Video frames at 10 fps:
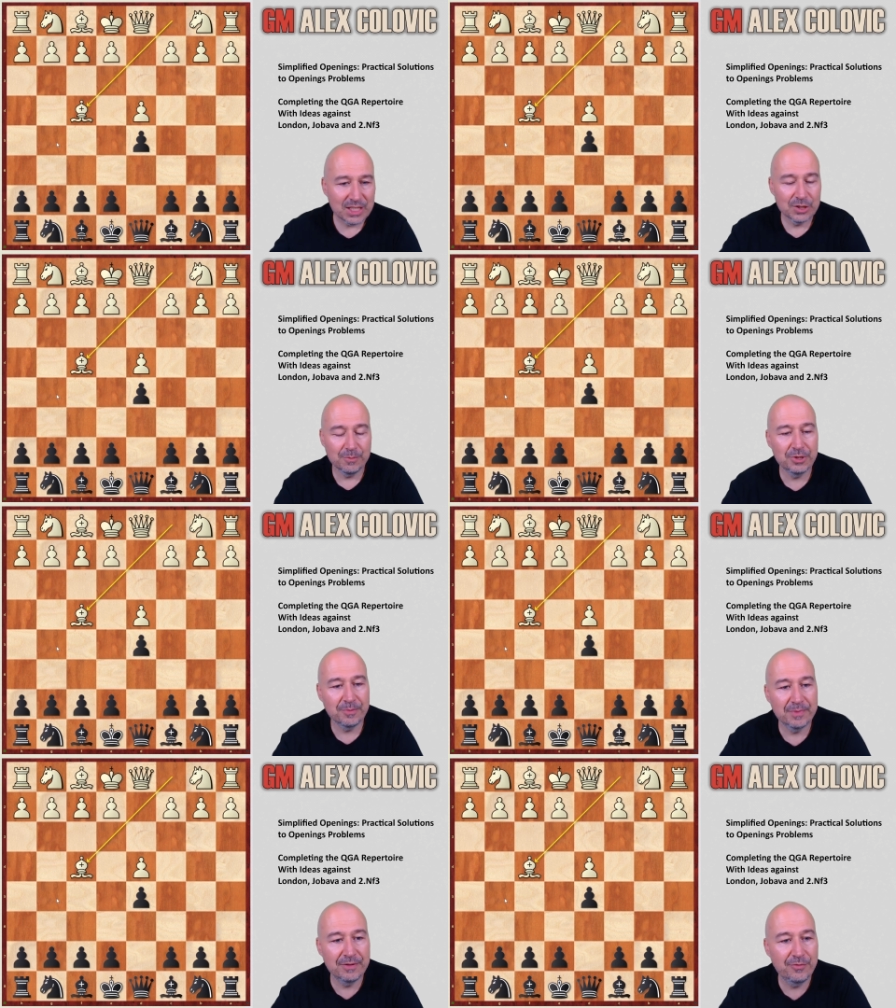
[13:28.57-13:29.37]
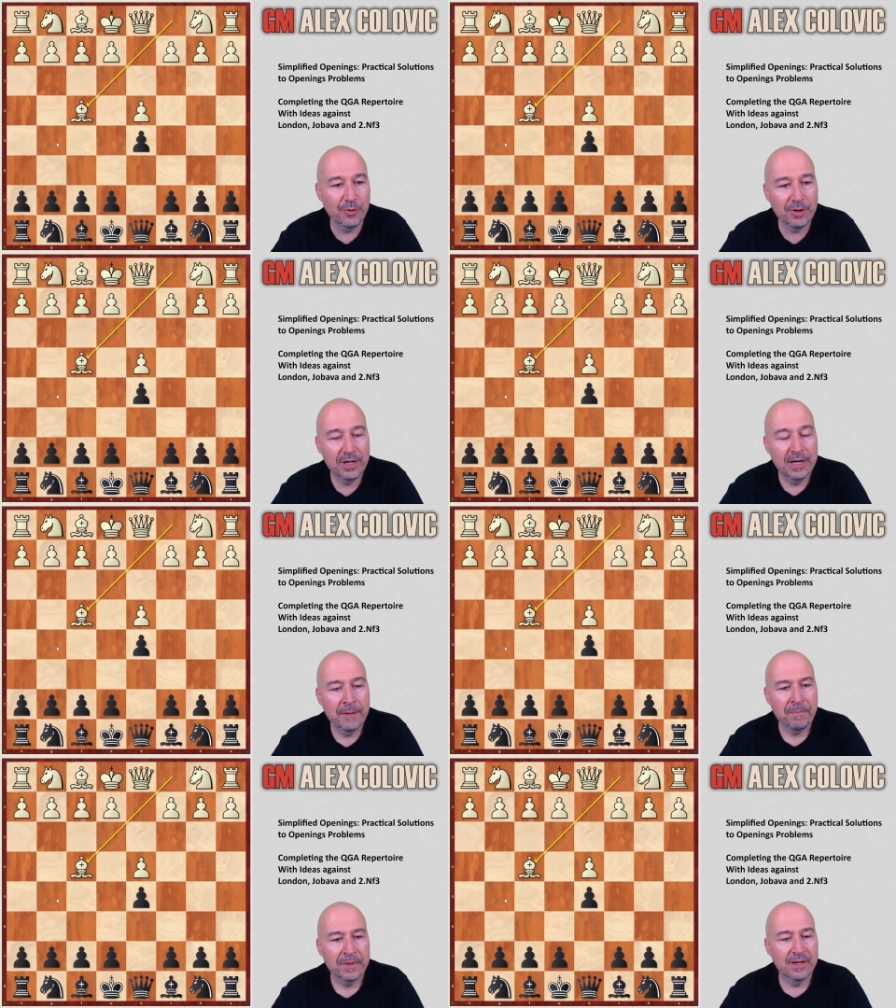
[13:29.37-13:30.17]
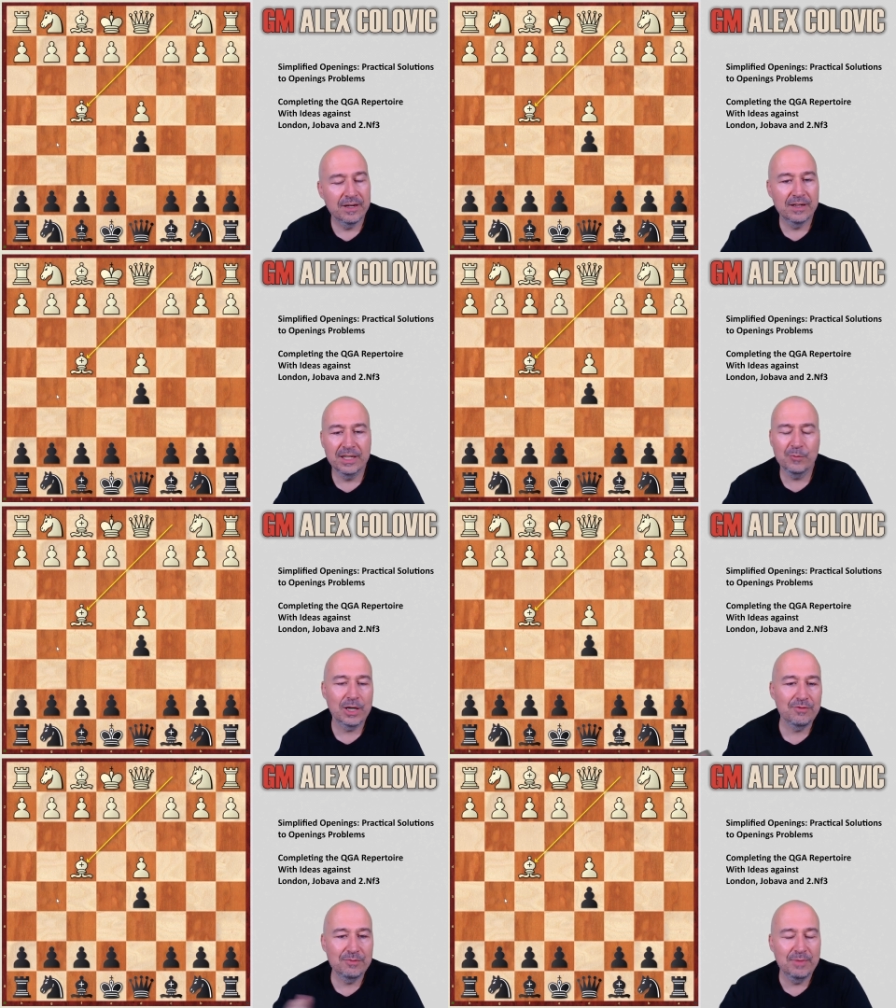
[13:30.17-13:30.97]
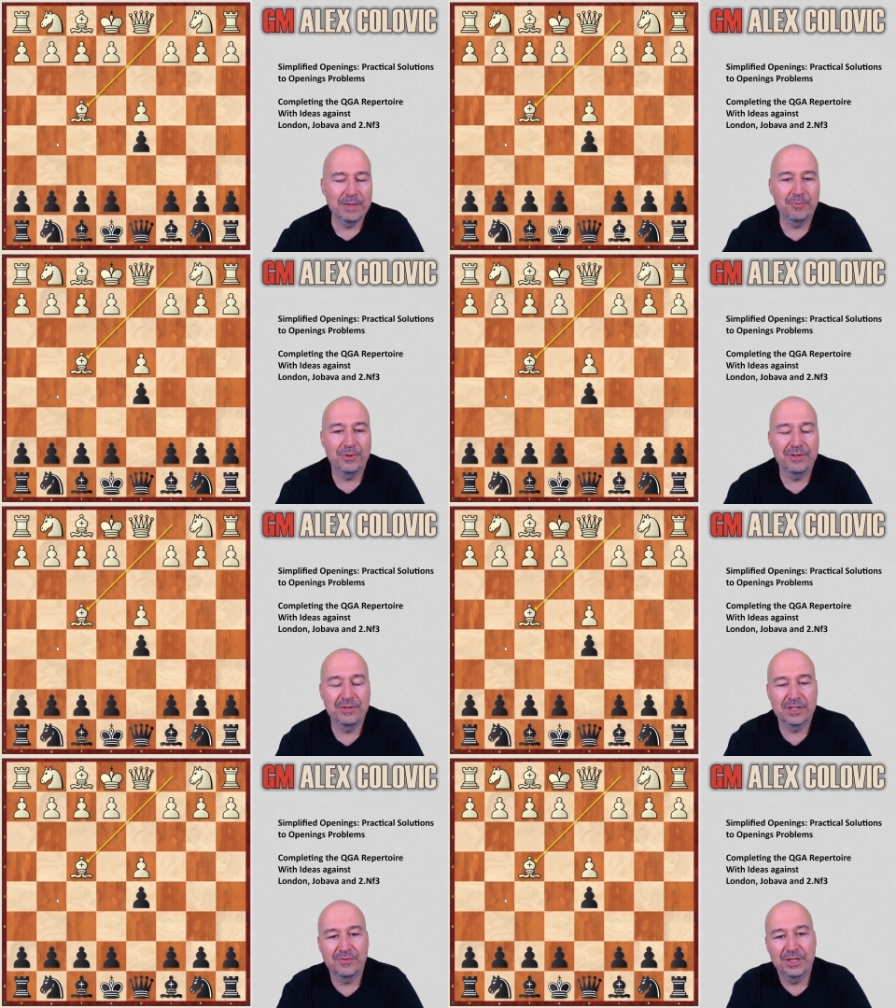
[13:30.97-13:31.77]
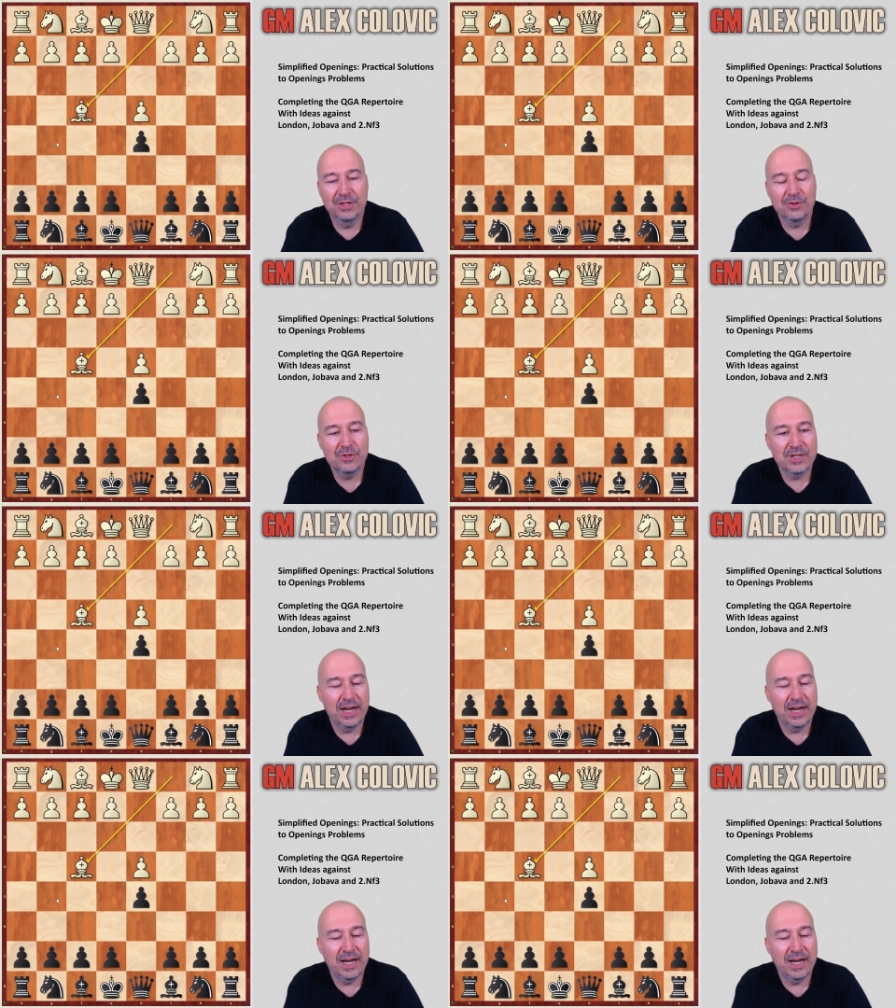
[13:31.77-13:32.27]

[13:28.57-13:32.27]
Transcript: So bishop f4. In one of my previous videos,